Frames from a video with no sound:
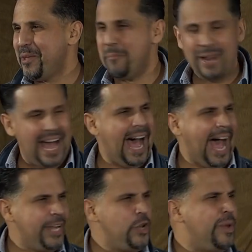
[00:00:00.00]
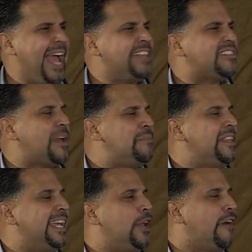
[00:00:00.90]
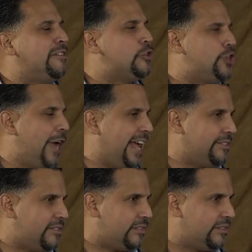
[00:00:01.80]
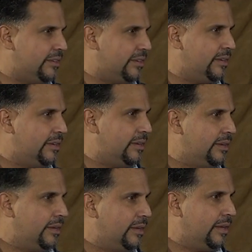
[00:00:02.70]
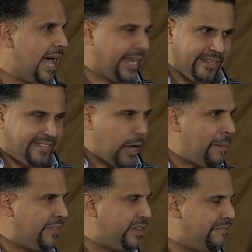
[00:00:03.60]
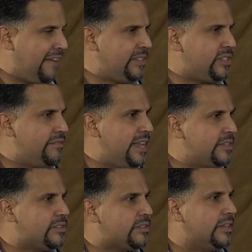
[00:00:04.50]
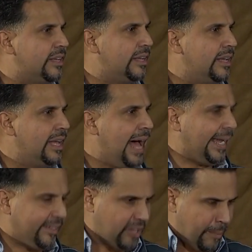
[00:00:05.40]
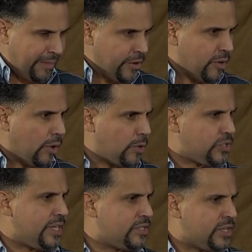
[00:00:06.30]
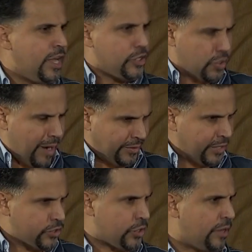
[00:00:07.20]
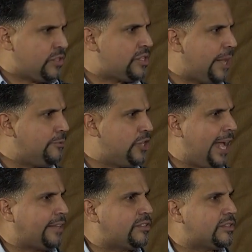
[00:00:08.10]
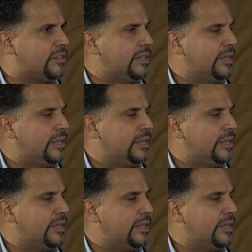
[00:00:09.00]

but I, I knew he had something to get off his chest. I could tell by the defensiveness, I could tell by the neurosis surrounding certain subjects.